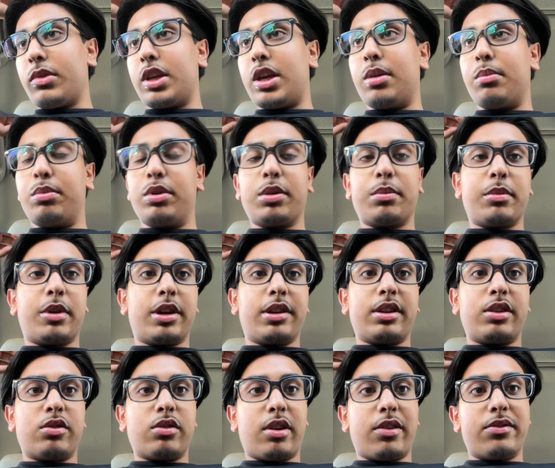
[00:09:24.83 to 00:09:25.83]
i booked my
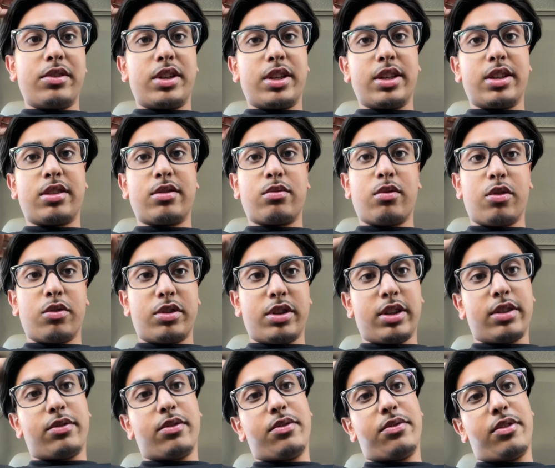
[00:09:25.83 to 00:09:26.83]
driving test road
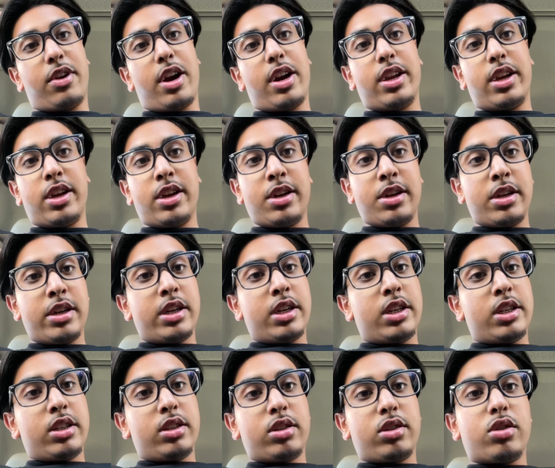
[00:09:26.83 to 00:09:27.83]
test for friday
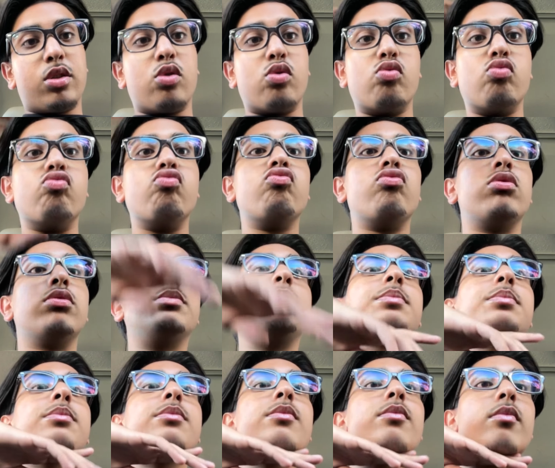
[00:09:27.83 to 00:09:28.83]
so
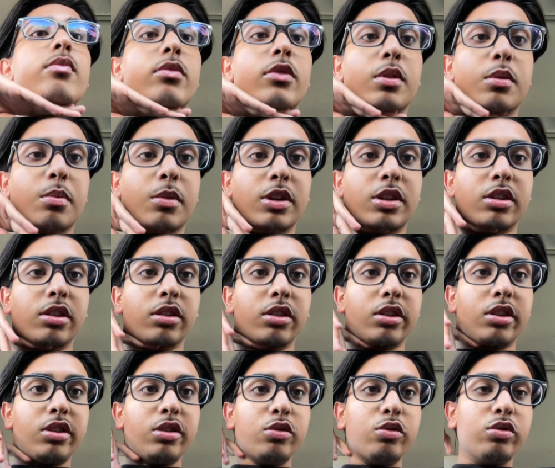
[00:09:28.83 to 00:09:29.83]
i'm not look
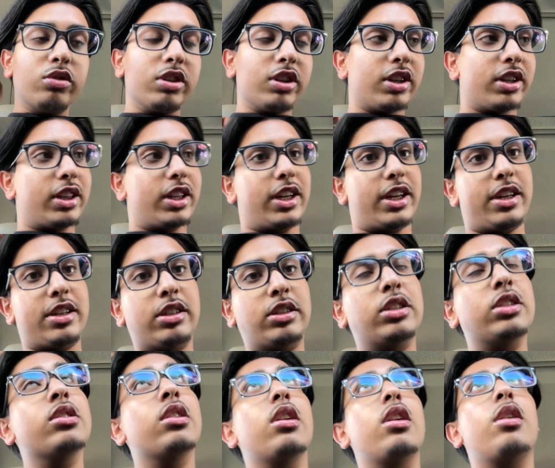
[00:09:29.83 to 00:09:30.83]
huge online
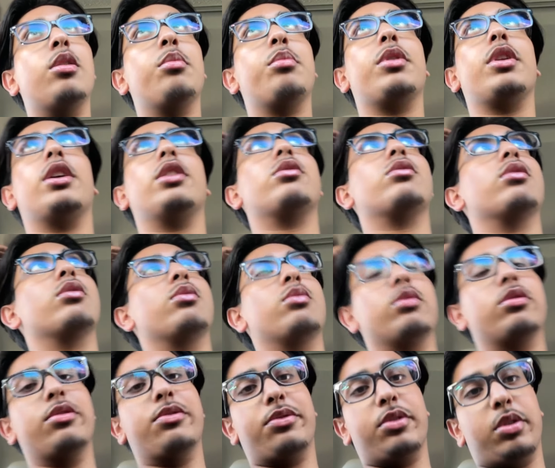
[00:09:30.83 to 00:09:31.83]
but i ain't trying to hold
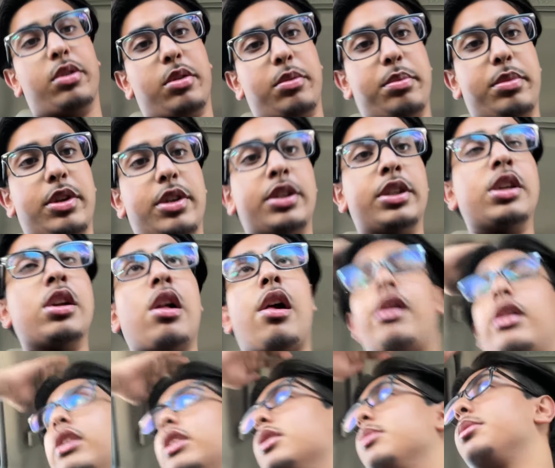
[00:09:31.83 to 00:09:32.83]
the phone up but
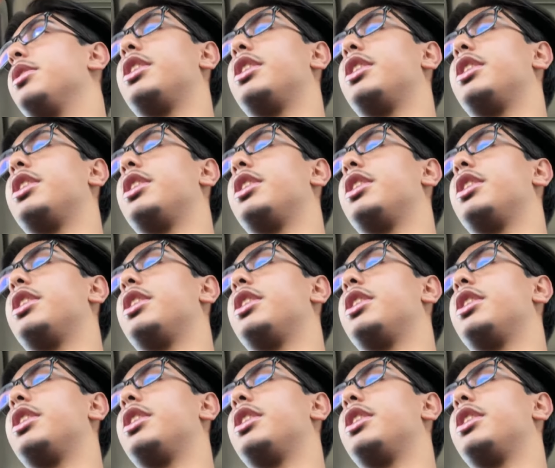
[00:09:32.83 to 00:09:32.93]
i'm gonna